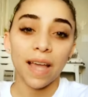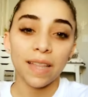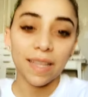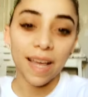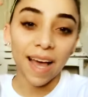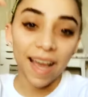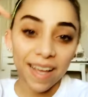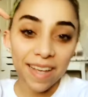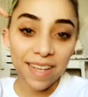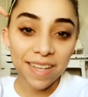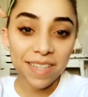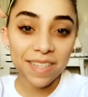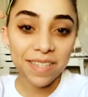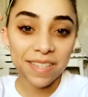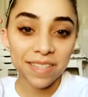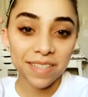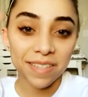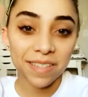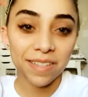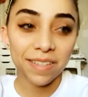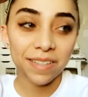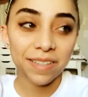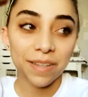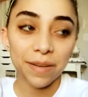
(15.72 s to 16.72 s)
And that
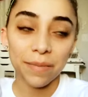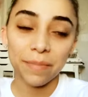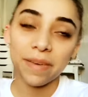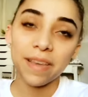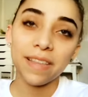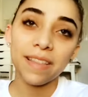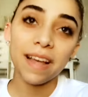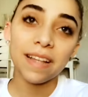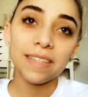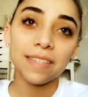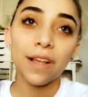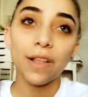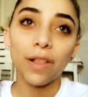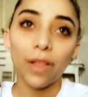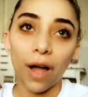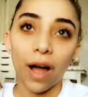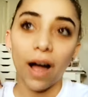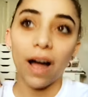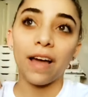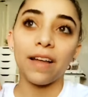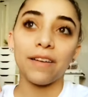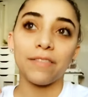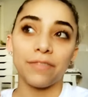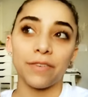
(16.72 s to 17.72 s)
is, to me, that's a
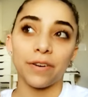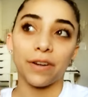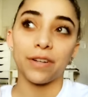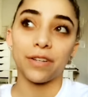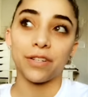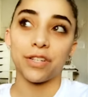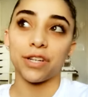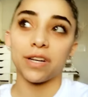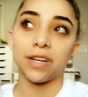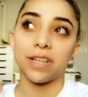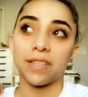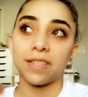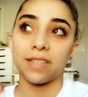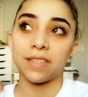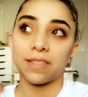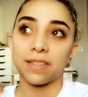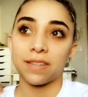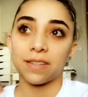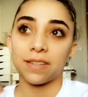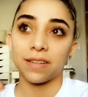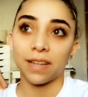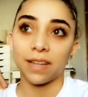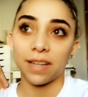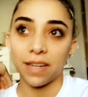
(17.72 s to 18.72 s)
lot for
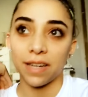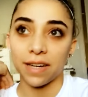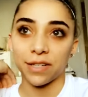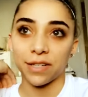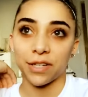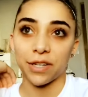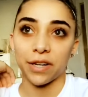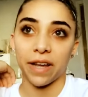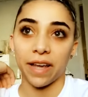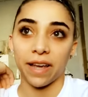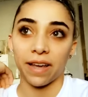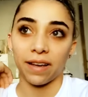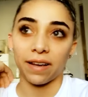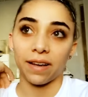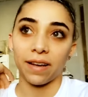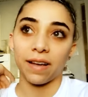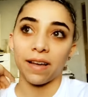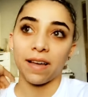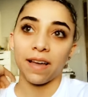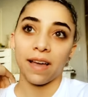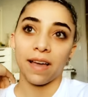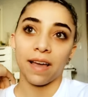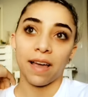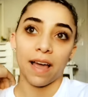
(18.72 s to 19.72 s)
just conditioning.
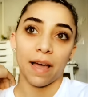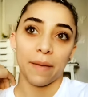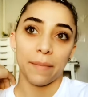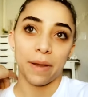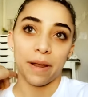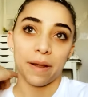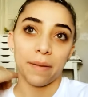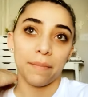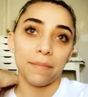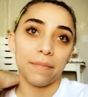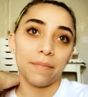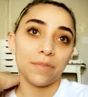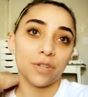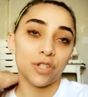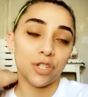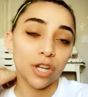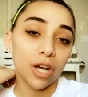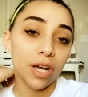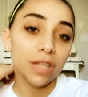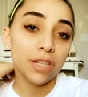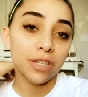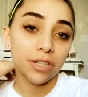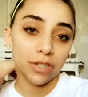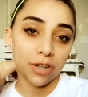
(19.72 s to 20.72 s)
I mean, I'm
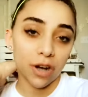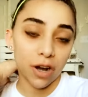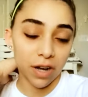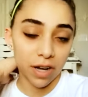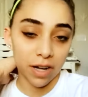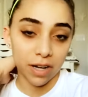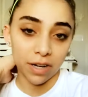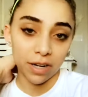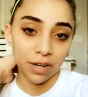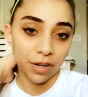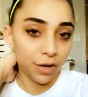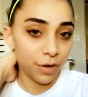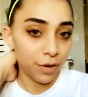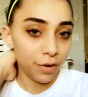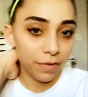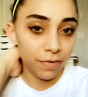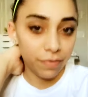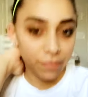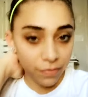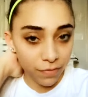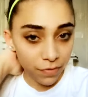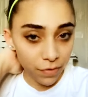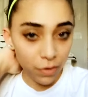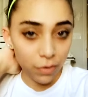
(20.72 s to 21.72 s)
just starting to do
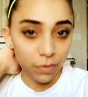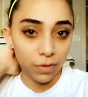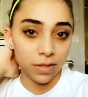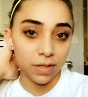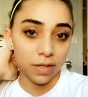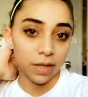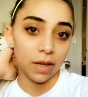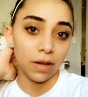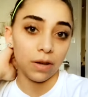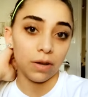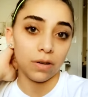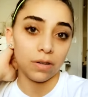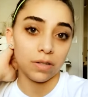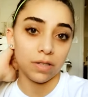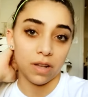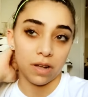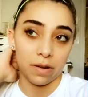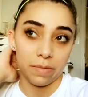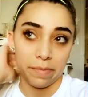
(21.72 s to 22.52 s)
a few skills